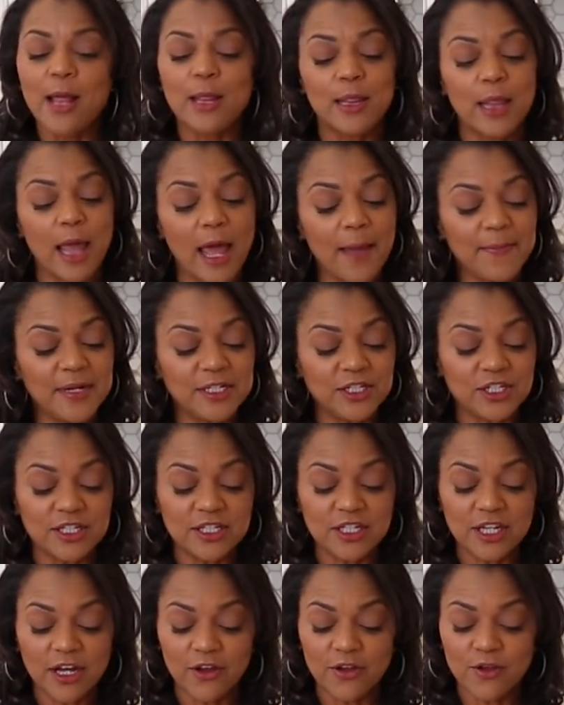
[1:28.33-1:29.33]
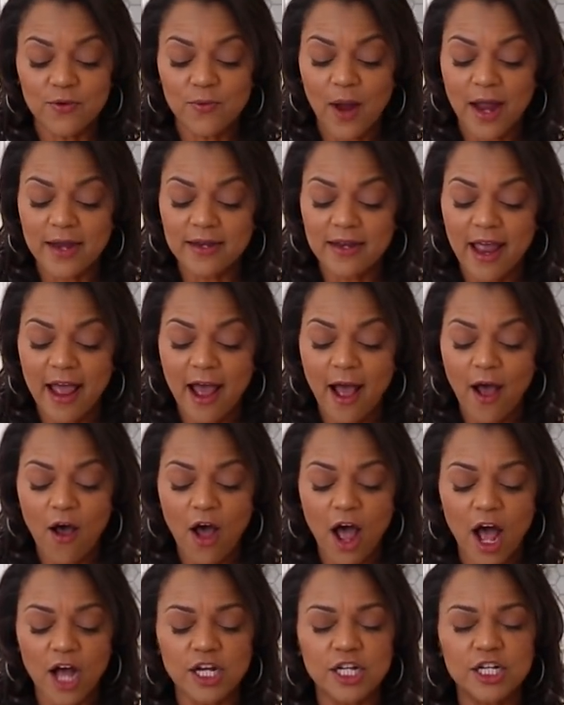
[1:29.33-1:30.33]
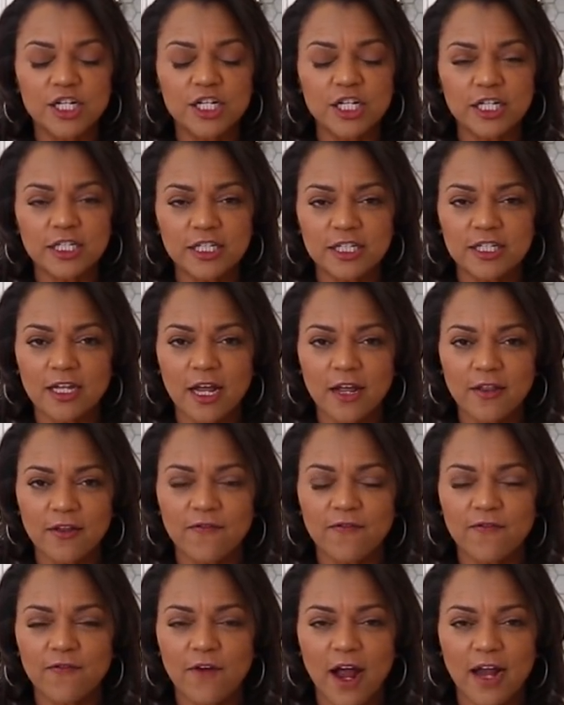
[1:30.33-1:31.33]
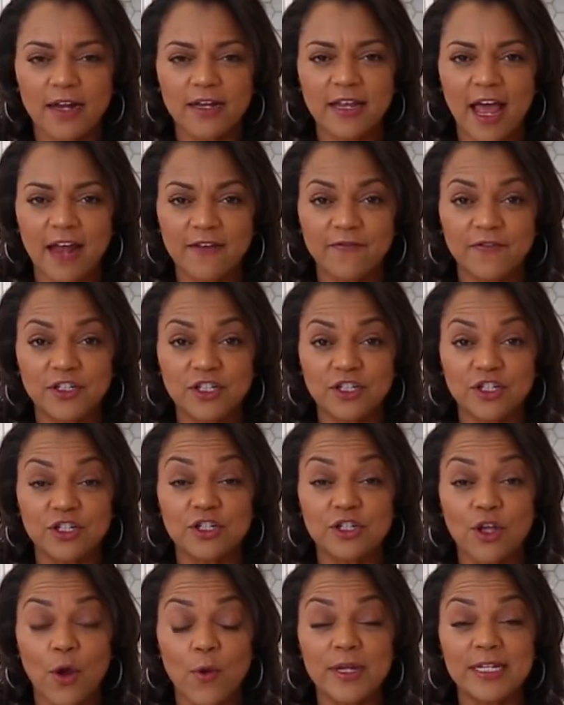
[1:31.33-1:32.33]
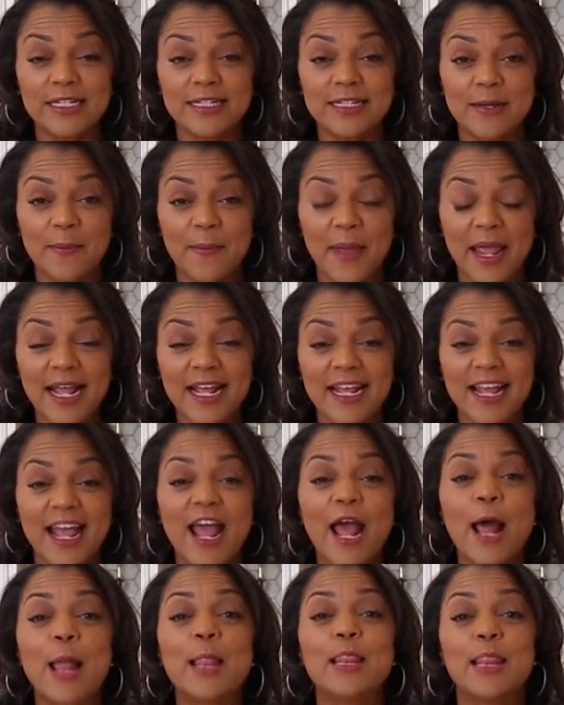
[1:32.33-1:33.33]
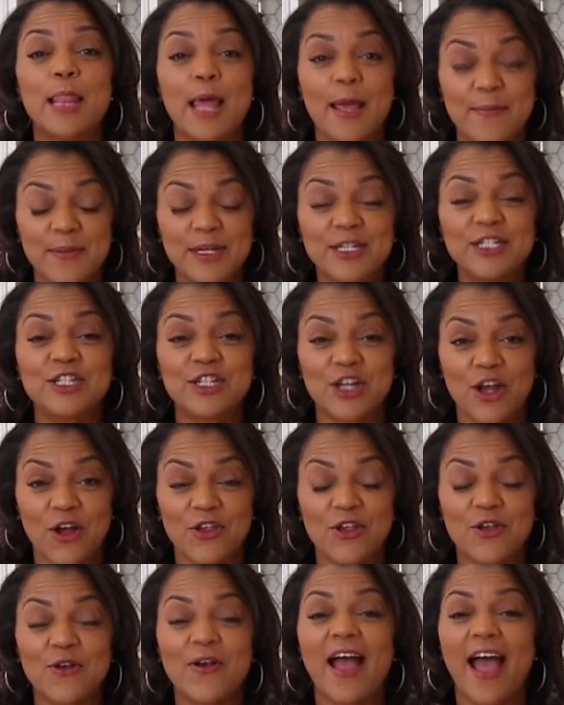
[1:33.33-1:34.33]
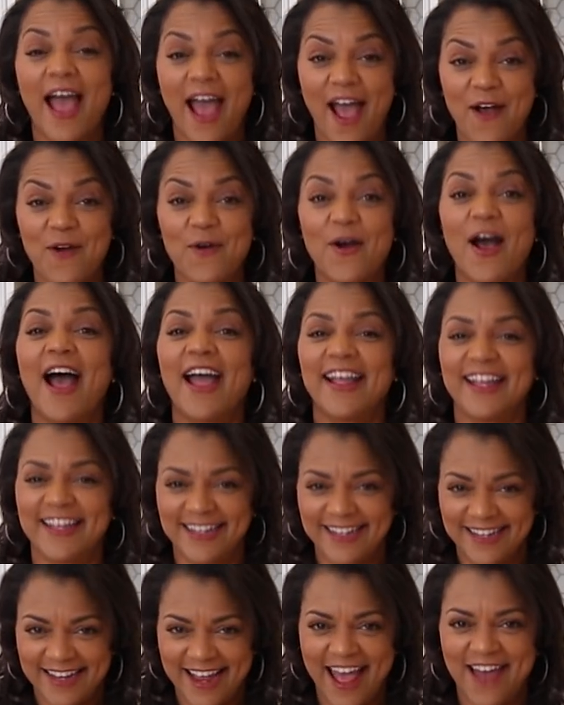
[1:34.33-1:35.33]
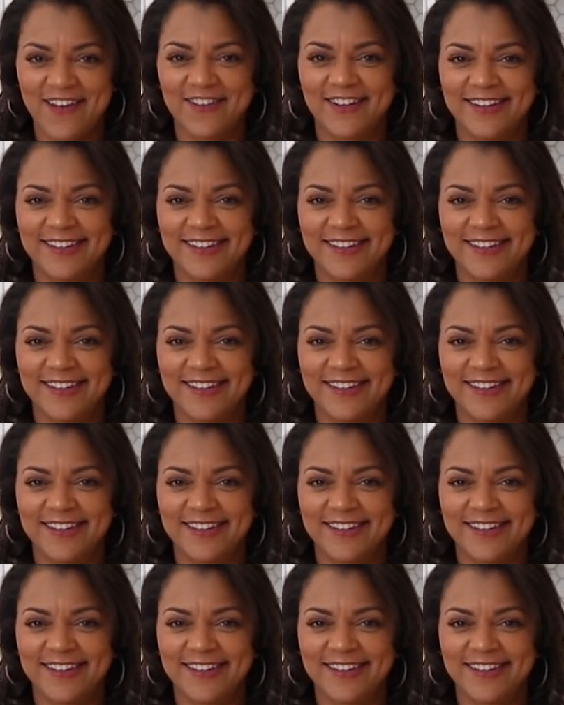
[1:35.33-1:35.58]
Let me just tell you right now, a good Southern fried catfish is so easy to make. Let me show you how I get down.